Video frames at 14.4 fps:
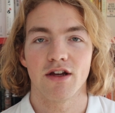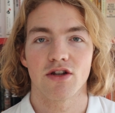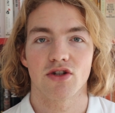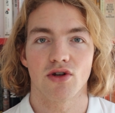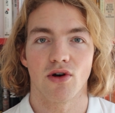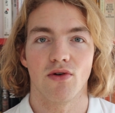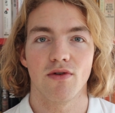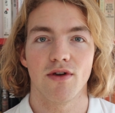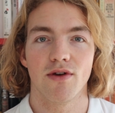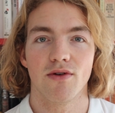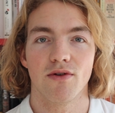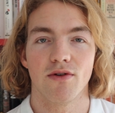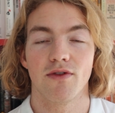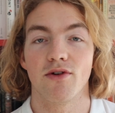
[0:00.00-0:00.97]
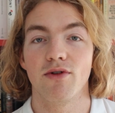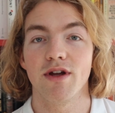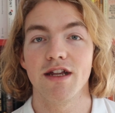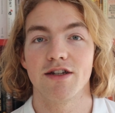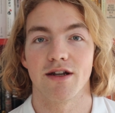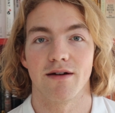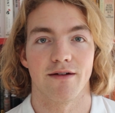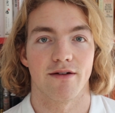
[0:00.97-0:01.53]
show you the
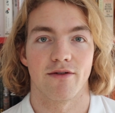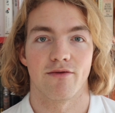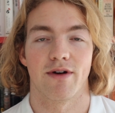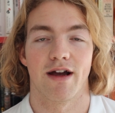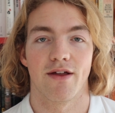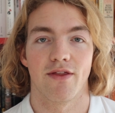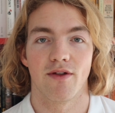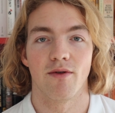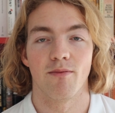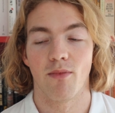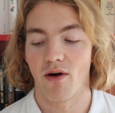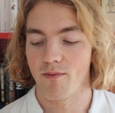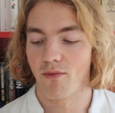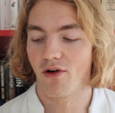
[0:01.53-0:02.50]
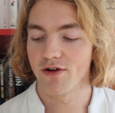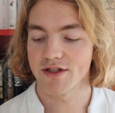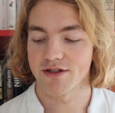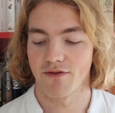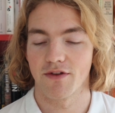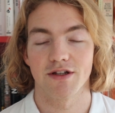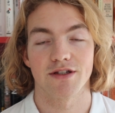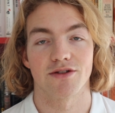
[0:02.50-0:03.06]
region where the most
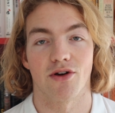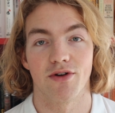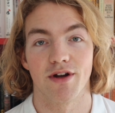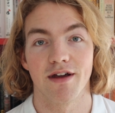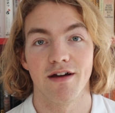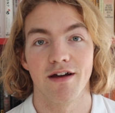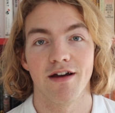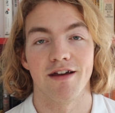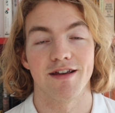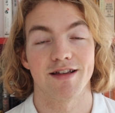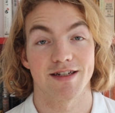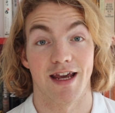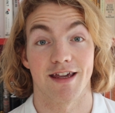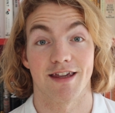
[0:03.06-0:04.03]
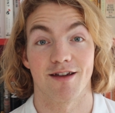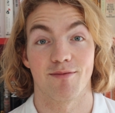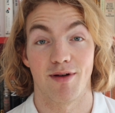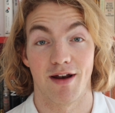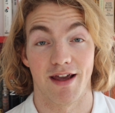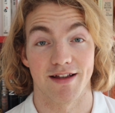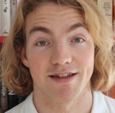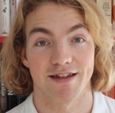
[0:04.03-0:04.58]
of the story is taking
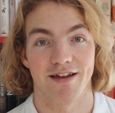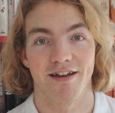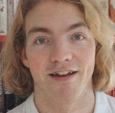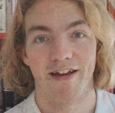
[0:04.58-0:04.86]
place.